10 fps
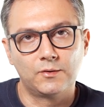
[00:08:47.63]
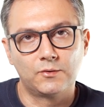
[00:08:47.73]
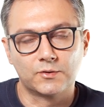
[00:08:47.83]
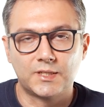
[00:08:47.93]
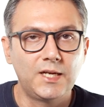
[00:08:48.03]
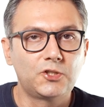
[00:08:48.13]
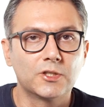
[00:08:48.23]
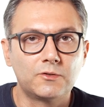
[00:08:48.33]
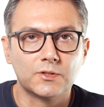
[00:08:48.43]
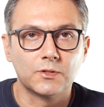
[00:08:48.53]

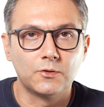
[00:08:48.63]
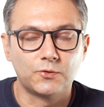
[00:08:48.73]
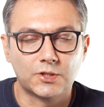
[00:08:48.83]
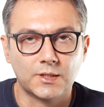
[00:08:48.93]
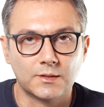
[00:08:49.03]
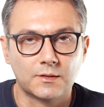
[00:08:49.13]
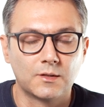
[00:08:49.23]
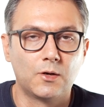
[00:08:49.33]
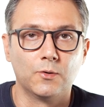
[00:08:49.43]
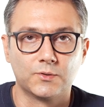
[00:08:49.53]
rotation resolution
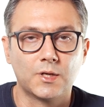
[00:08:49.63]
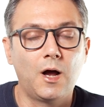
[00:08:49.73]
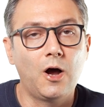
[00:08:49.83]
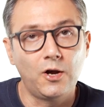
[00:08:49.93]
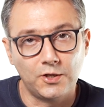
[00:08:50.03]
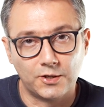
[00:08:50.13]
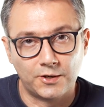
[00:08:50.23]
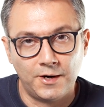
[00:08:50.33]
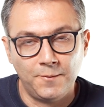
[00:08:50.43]
goes higher.